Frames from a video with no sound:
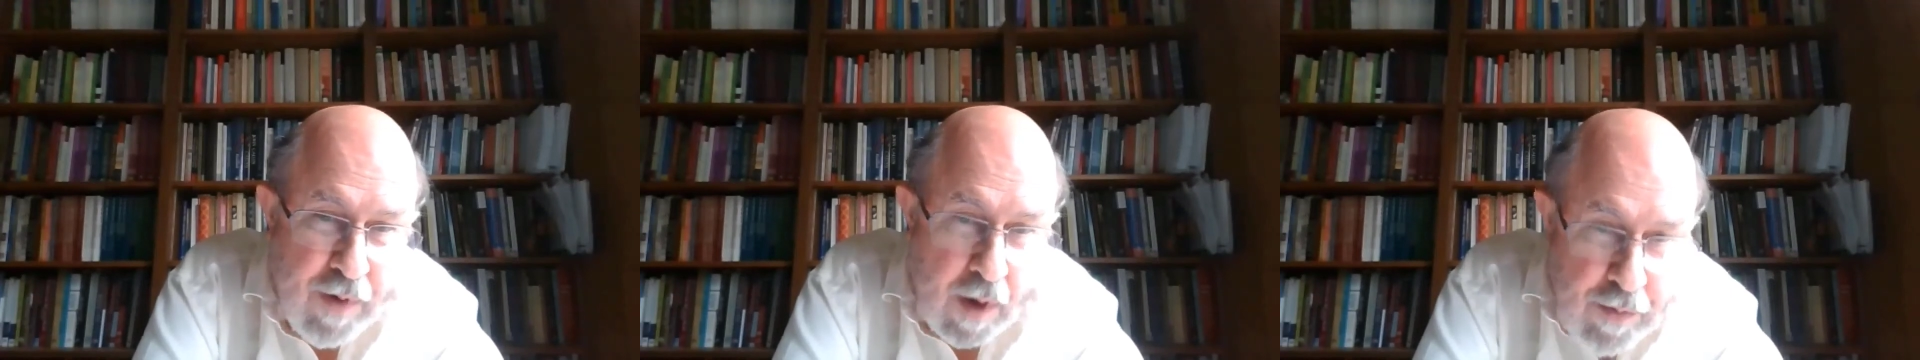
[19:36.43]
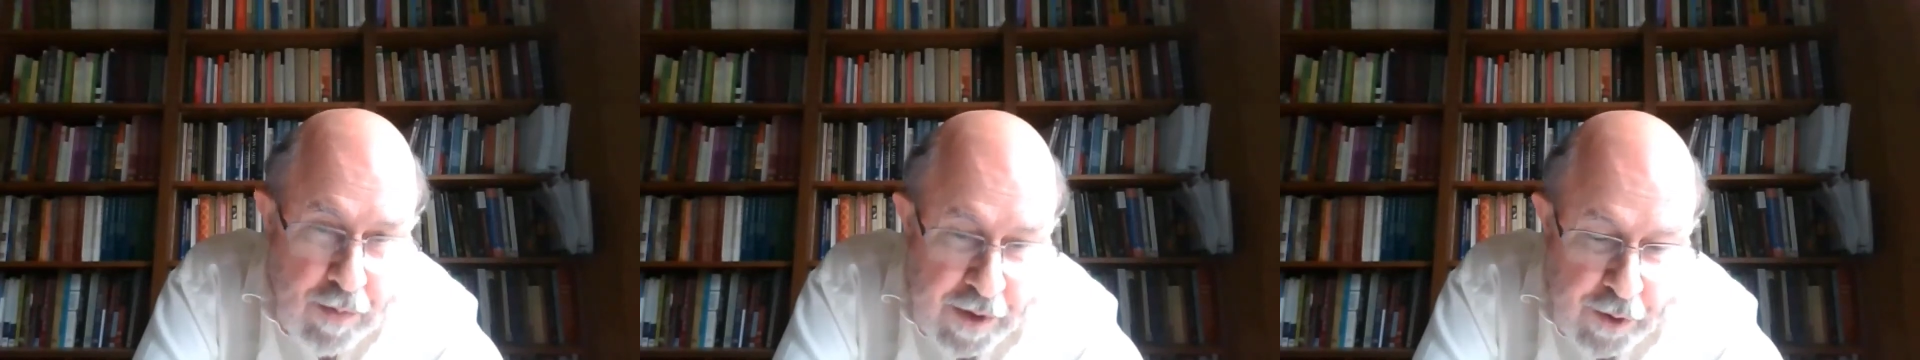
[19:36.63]

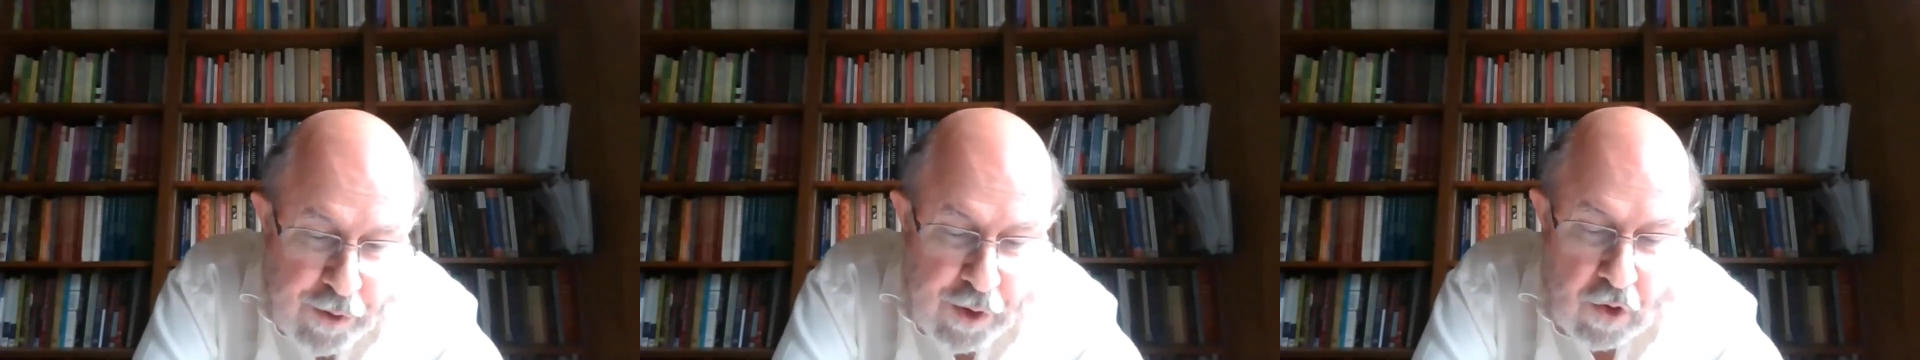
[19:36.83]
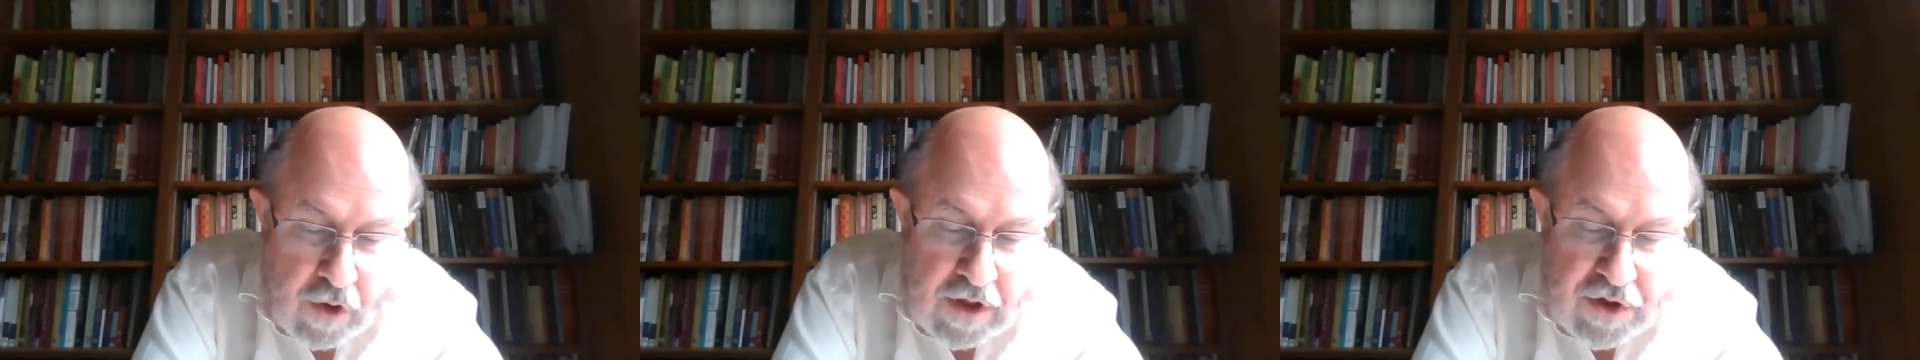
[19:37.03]
Public
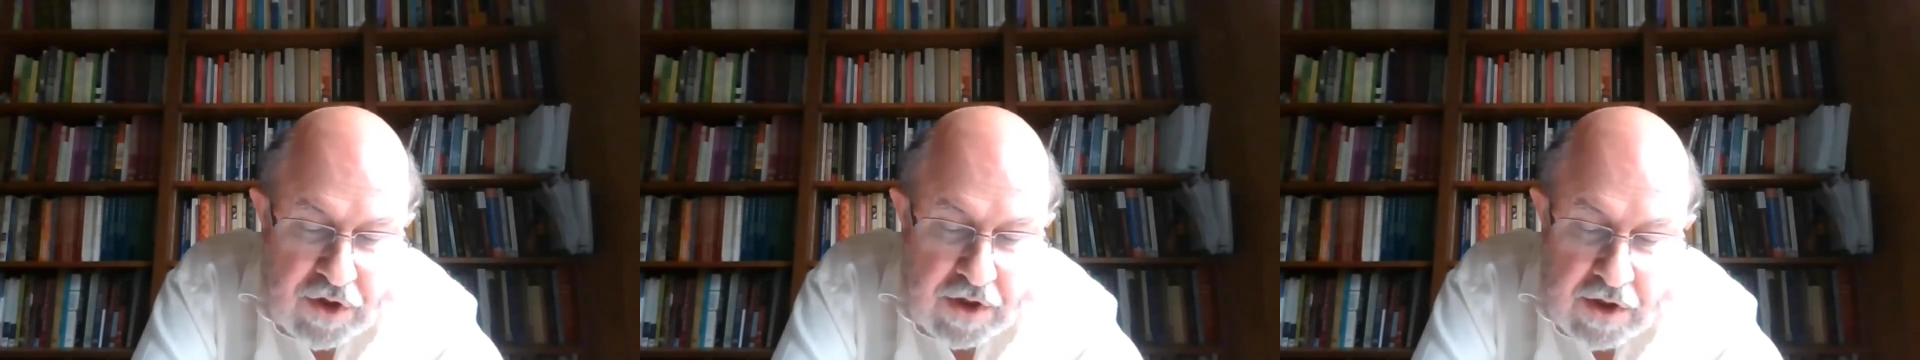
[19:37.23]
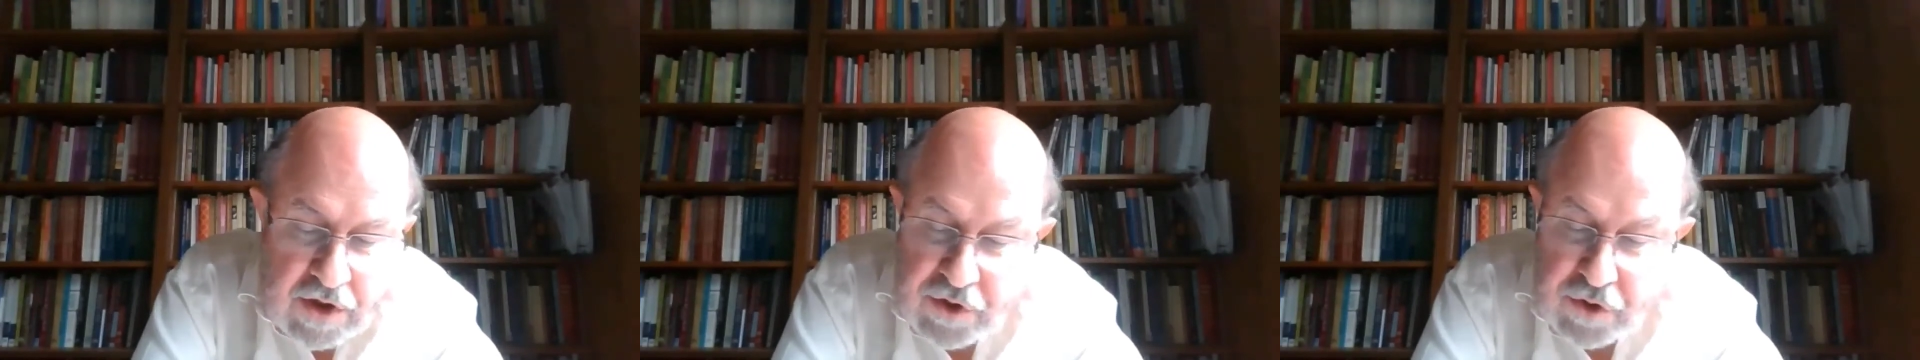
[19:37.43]

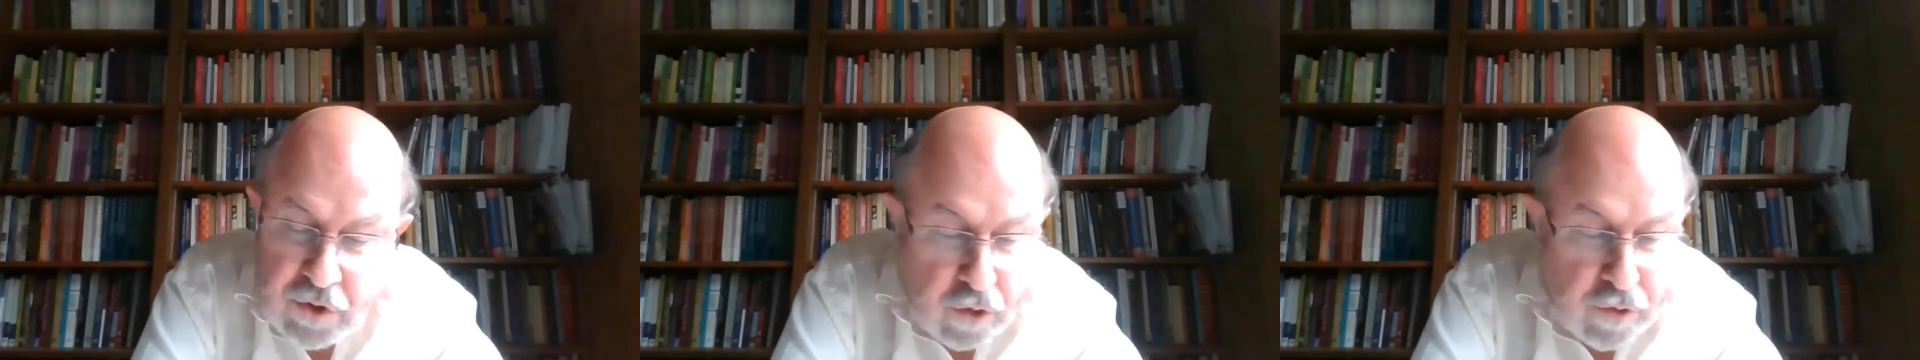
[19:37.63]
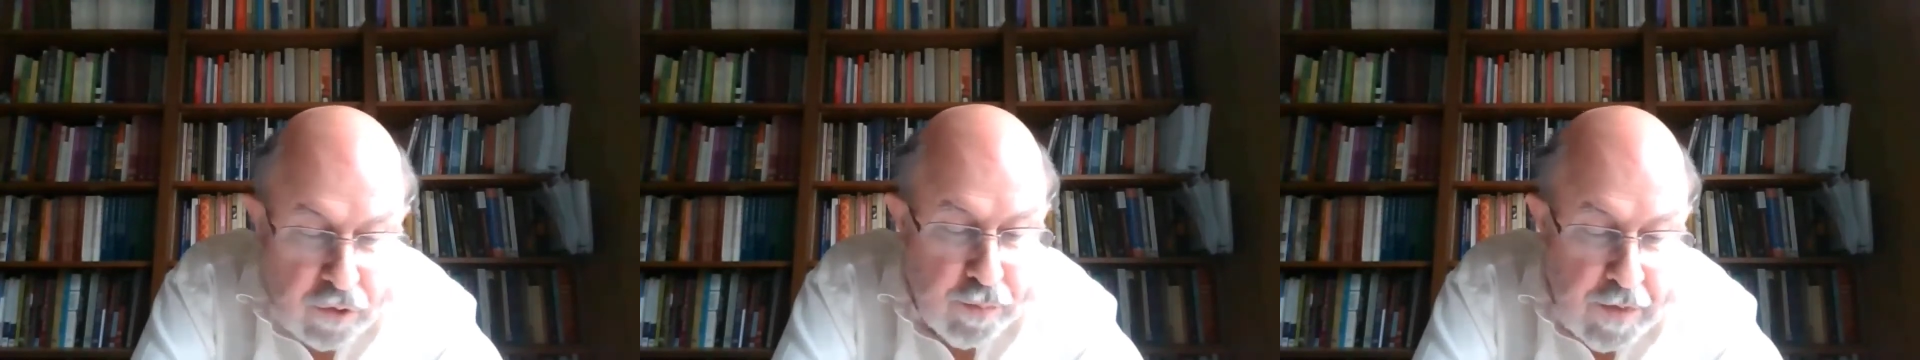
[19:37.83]
theology does
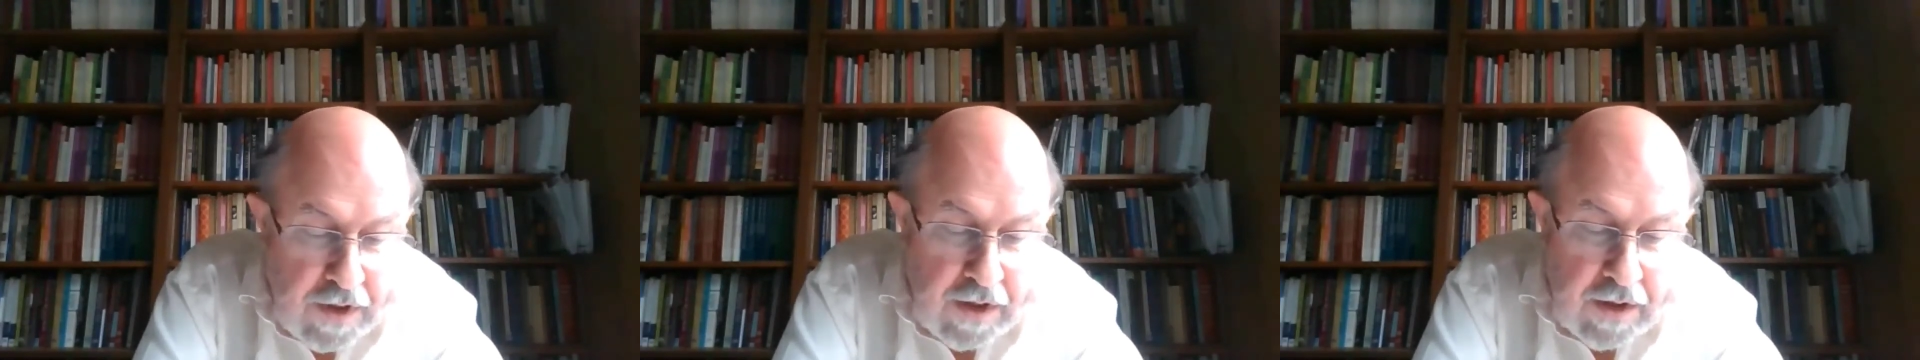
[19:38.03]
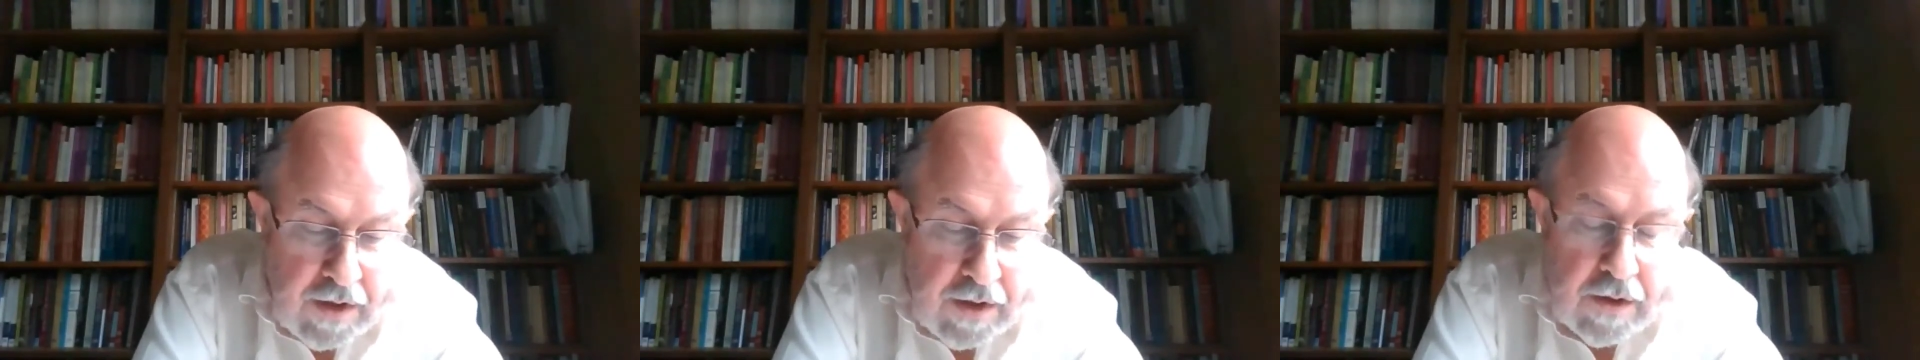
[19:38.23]
not
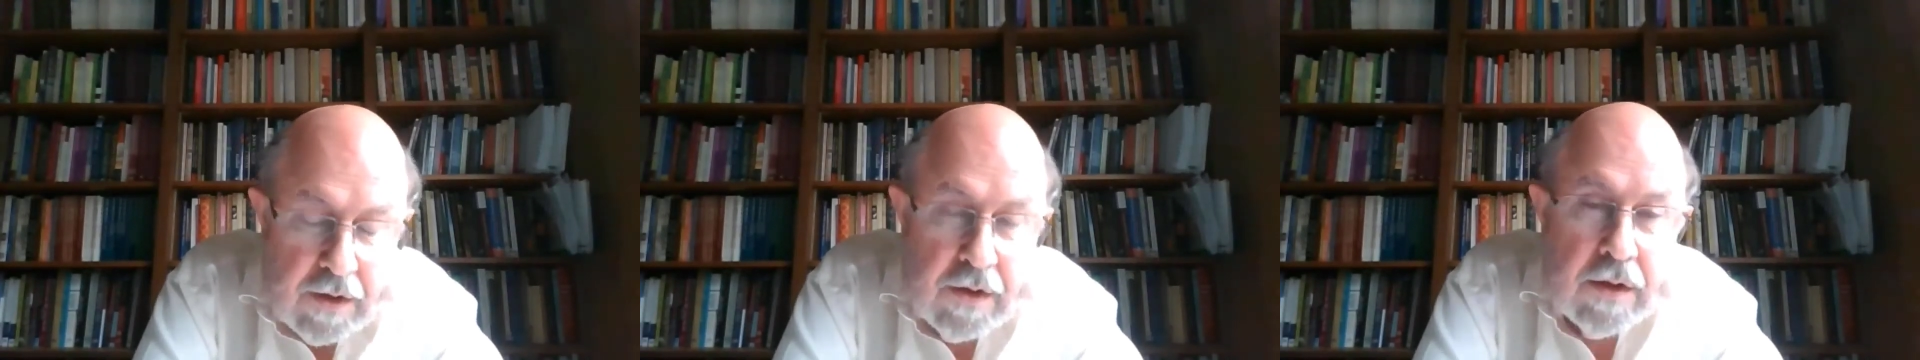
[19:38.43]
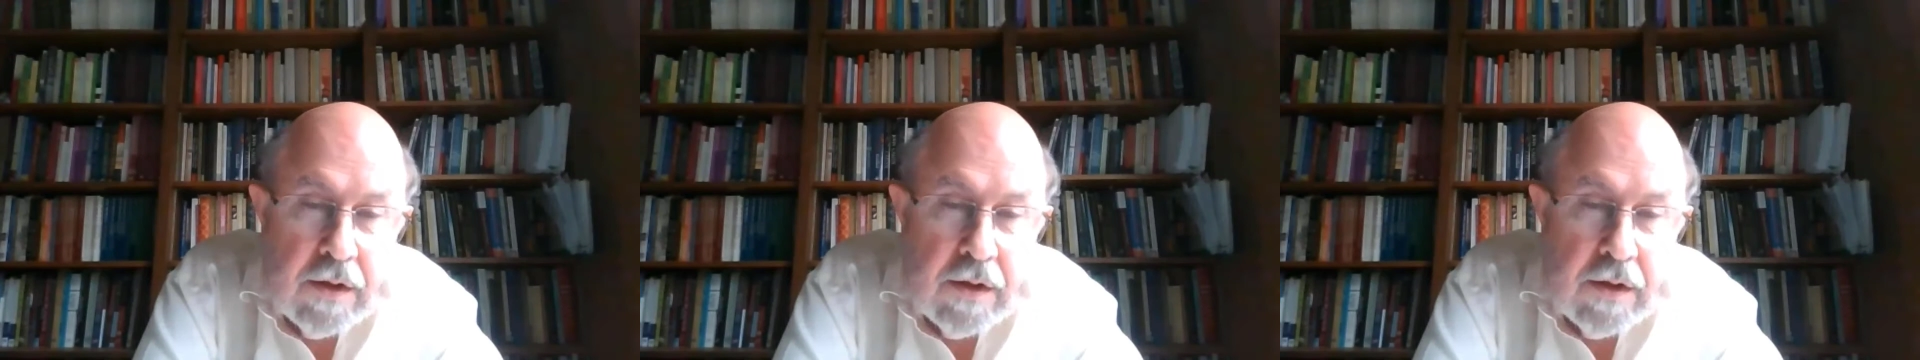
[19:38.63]
mean